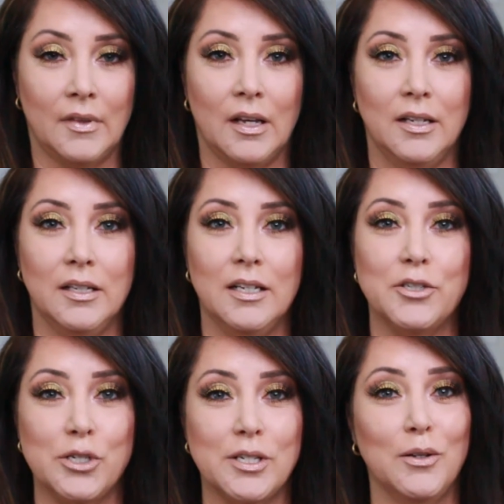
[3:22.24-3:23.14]

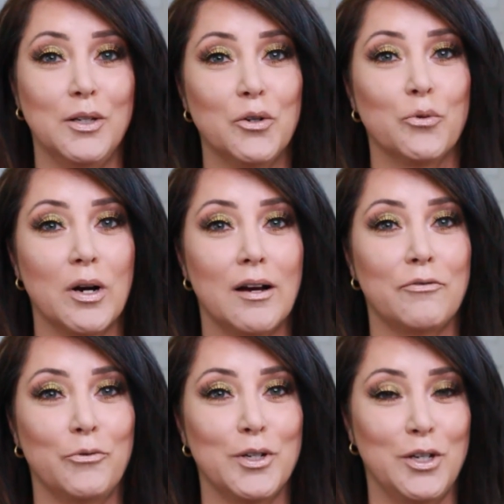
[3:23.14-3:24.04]
it's just a little
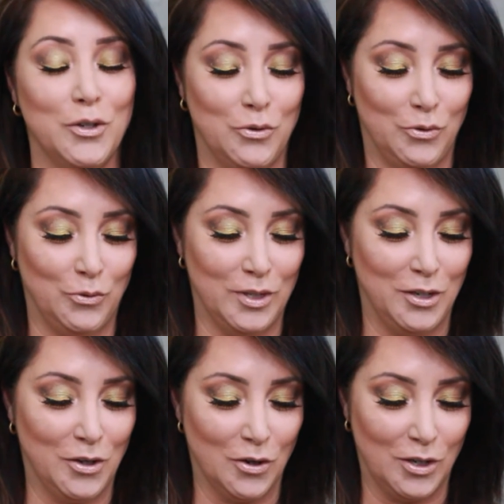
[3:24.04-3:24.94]
rough when you
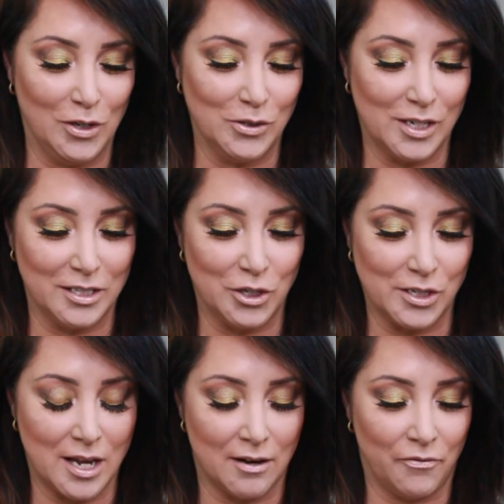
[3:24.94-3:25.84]
go to use it. It
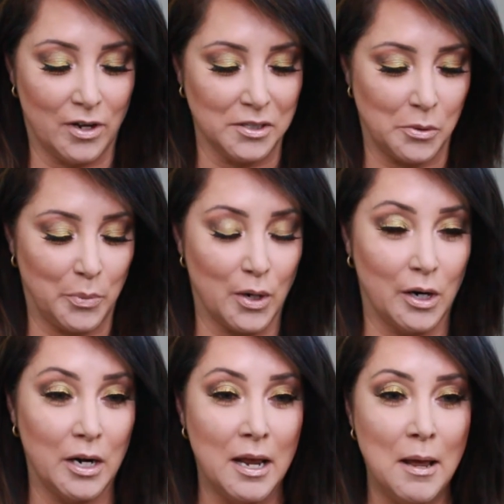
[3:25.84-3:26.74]
just kind of falls
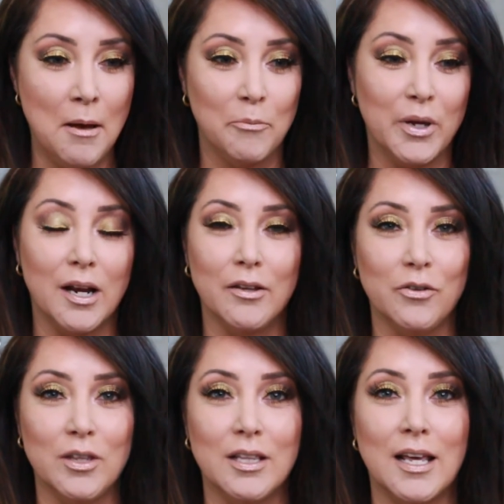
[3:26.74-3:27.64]
apart. But
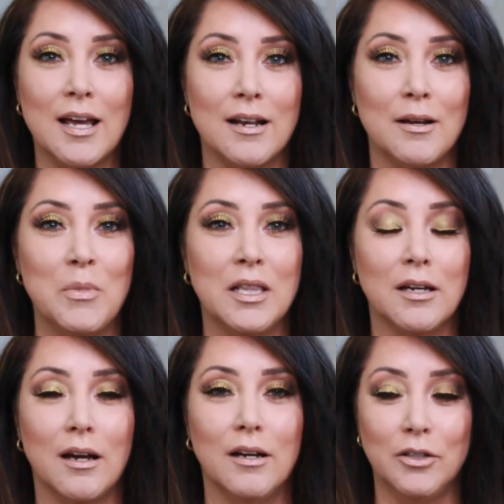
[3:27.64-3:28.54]
other than that, I mean, the
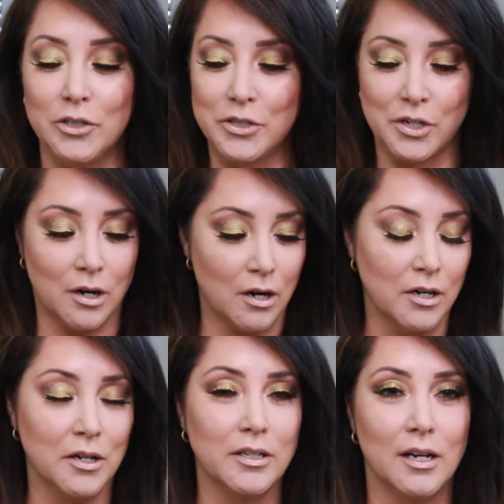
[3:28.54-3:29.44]
colors
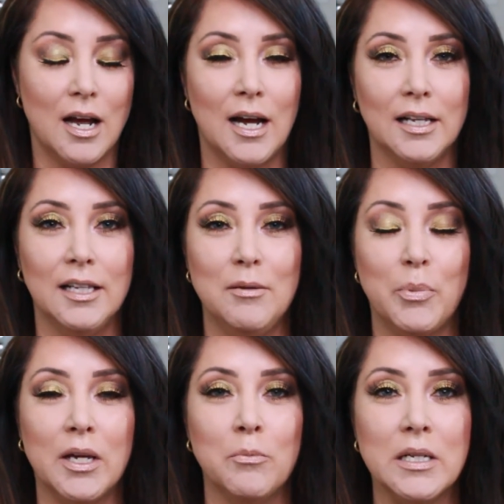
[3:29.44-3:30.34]
are highly
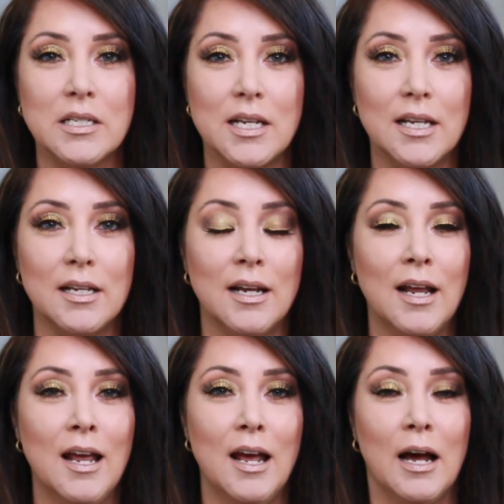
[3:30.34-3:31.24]
pigmented.
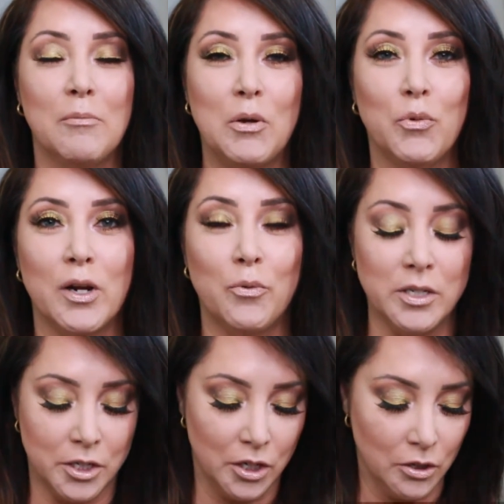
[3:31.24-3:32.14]
I mean, when I
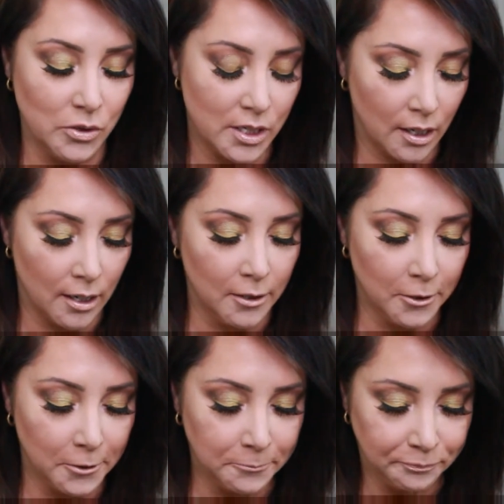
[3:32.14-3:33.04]
went to use the
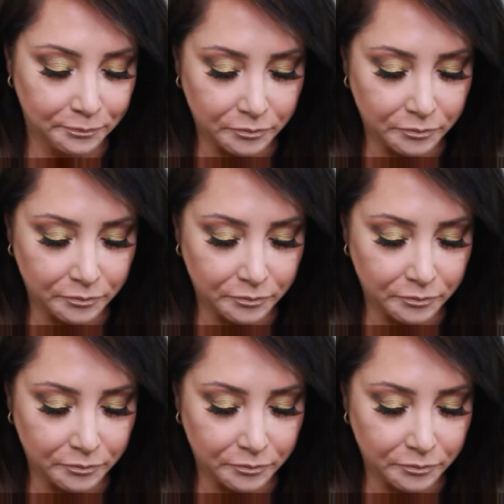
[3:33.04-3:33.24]
color